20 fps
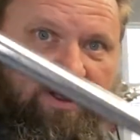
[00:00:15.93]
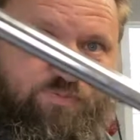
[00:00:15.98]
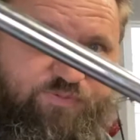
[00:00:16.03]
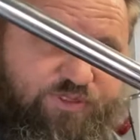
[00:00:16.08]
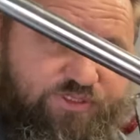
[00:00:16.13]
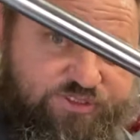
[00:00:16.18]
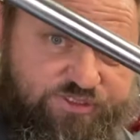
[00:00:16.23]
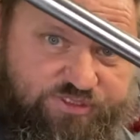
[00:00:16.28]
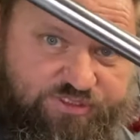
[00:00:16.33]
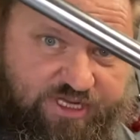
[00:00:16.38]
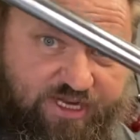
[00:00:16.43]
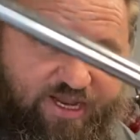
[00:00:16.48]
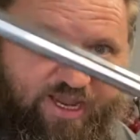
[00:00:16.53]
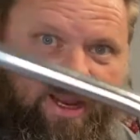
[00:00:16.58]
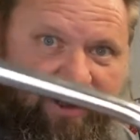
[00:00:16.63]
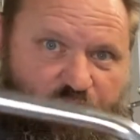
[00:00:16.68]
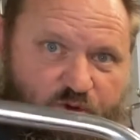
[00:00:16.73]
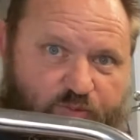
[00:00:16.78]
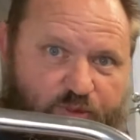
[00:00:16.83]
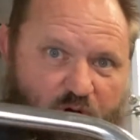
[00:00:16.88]
this set of
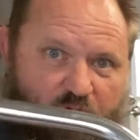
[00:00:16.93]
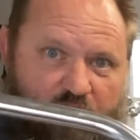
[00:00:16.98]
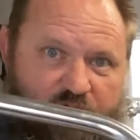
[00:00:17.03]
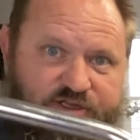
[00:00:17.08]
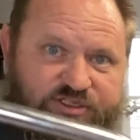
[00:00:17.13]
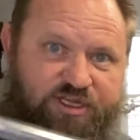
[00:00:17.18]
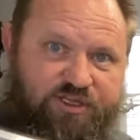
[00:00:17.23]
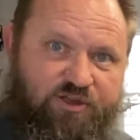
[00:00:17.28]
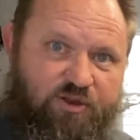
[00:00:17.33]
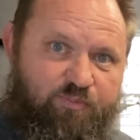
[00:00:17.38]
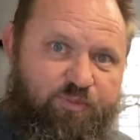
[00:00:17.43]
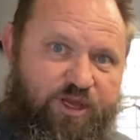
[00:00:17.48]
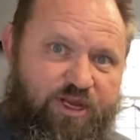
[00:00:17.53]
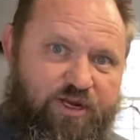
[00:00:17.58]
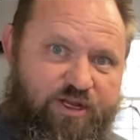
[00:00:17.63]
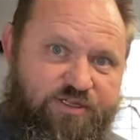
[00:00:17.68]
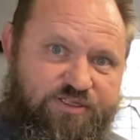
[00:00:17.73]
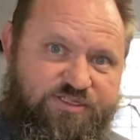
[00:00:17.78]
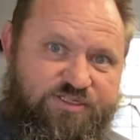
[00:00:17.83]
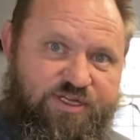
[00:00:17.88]
handlebars at the
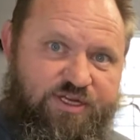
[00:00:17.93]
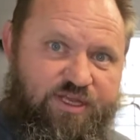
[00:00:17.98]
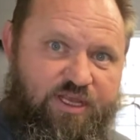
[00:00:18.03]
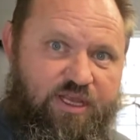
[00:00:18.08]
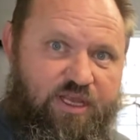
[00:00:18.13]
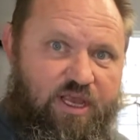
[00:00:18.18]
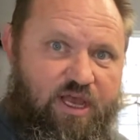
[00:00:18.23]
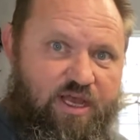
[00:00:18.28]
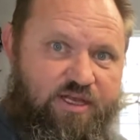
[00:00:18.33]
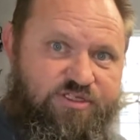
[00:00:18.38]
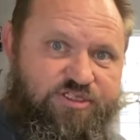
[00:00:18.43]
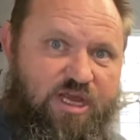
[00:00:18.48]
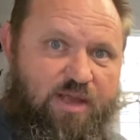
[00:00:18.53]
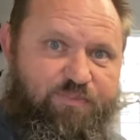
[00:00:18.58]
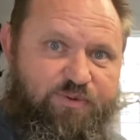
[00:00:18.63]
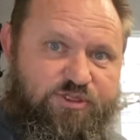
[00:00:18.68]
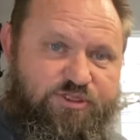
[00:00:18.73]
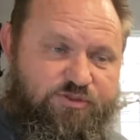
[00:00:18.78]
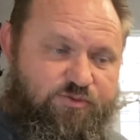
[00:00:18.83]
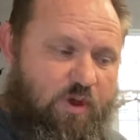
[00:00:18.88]
Peanut City
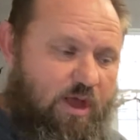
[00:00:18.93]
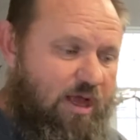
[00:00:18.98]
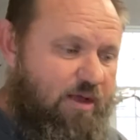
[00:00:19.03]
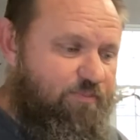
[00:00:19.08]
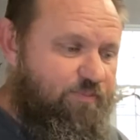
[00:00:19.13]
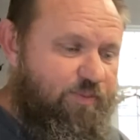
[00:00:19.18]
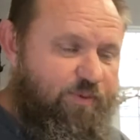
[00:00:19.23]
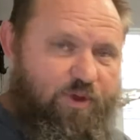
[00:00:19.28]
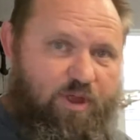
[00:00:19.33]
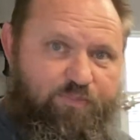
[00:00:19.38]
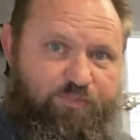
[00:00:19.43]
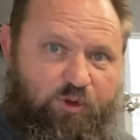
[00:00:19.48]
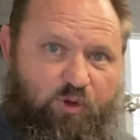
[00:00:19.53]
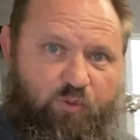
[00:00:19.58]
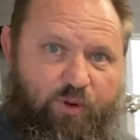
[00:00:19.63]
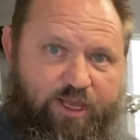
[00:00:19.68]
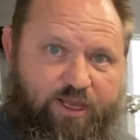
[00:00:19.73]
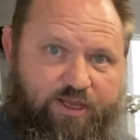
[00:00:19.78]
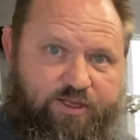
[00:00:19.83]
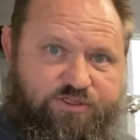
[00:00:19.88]
Chop and Swap a couple of
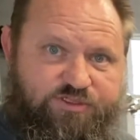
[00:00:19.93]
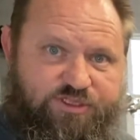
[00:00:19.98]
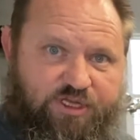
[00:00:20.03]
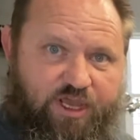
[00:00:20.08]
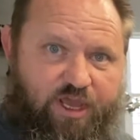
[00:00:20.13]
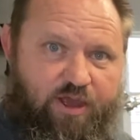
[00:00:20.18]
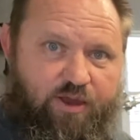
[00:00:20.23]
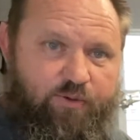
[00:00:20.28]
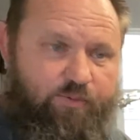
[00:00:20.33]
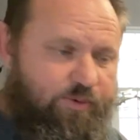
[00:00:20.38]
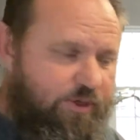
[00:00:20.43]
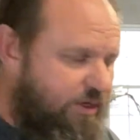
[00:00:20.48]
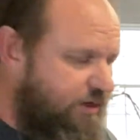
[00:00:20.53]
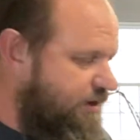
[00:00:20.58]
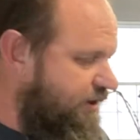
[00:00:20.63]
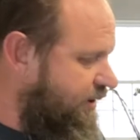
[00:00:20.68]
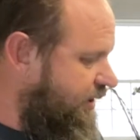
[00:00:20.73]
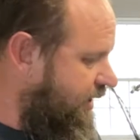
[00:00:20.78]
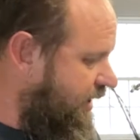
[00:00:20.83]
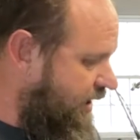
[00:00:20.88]
weekends ago.
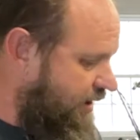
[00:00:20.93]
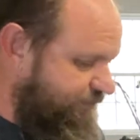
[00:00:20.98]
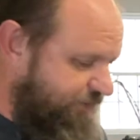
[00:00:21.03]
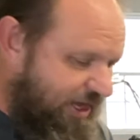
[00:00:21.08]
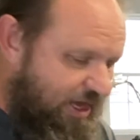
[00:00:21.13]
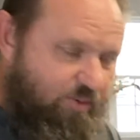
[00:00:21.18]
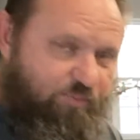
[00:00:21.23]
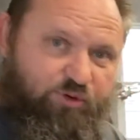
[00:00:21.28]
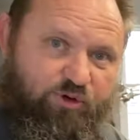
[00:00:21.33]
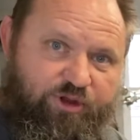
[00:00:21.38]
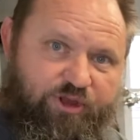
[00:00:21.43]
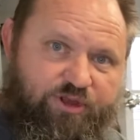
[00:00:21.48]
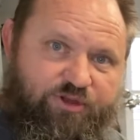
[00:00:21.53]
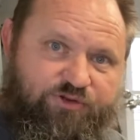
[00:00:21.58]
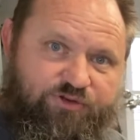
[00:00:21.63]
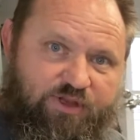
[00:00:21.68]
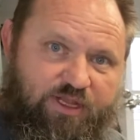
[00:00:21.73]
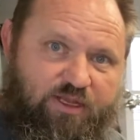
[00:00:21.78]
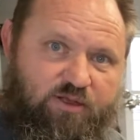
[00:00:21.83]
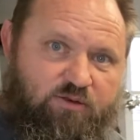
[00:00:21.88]
Got a pretty
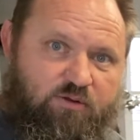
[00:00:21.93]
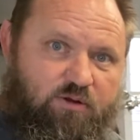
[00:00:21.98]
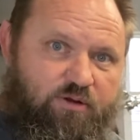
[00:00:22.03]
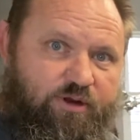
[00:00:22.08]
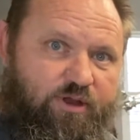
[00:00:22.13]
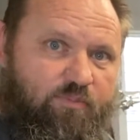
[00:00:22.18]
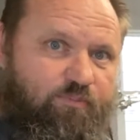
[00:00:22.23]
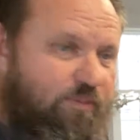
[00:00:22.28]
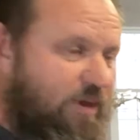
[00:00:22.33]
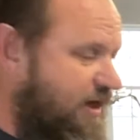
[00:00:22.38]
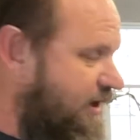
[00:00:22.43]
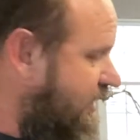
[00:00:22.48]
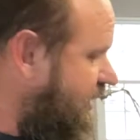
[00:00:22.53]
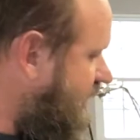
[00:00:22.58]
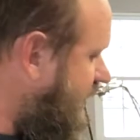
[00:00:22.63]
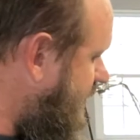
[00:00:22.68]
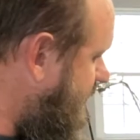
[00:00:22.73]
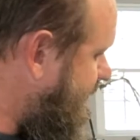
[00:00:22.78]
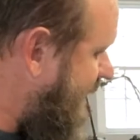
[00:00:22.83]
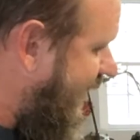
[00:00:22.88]
good deal on
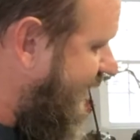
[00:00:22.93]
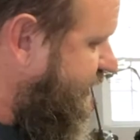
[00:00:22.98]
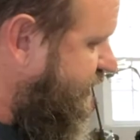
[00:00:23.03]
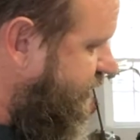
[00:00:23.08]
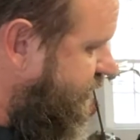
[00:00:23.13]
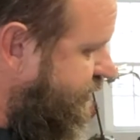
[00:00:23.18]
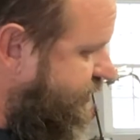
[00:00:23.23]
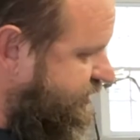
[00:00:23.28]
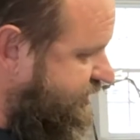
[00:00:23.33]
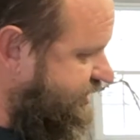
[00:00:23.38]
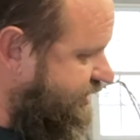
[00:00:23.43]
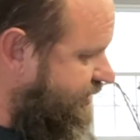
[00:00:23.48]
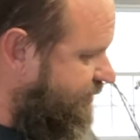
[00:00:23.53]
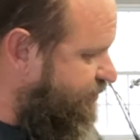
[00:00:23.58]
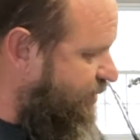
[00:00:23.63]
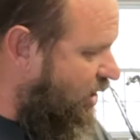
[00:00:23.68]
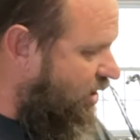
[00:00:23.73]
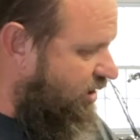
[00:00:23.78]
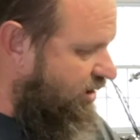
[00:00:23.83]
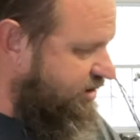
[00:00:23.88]
them. I used the
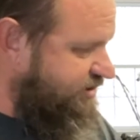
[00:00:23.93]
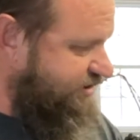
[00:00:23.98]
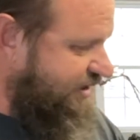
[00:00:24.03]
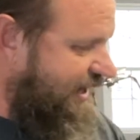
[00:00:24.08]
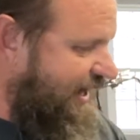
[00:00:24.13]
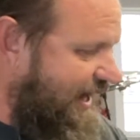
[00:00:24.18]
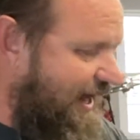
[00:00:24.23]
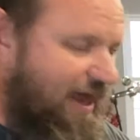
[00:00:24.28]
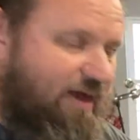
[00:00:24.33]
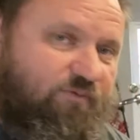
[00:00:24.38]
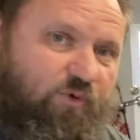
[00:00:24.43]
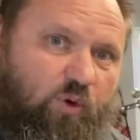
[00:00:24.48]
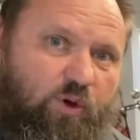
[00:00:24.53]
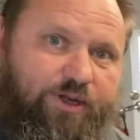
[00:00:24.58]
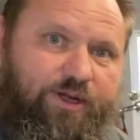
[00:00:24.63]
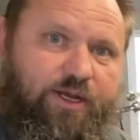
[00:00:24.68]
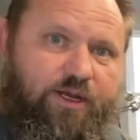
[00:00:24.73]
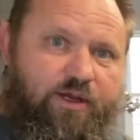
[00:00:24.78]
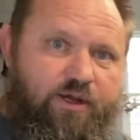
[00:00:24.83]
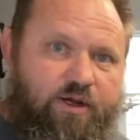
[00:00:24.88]
bars that I have on
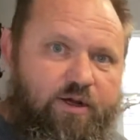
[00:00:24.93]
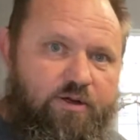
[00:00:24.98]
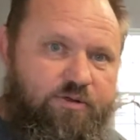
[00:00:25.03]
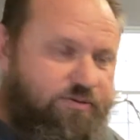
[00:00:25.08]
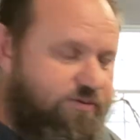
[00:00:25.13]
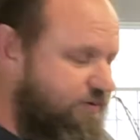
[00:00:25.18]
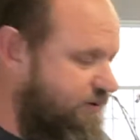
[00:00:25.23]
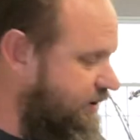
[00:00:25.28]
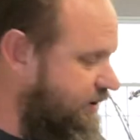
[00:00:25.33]
here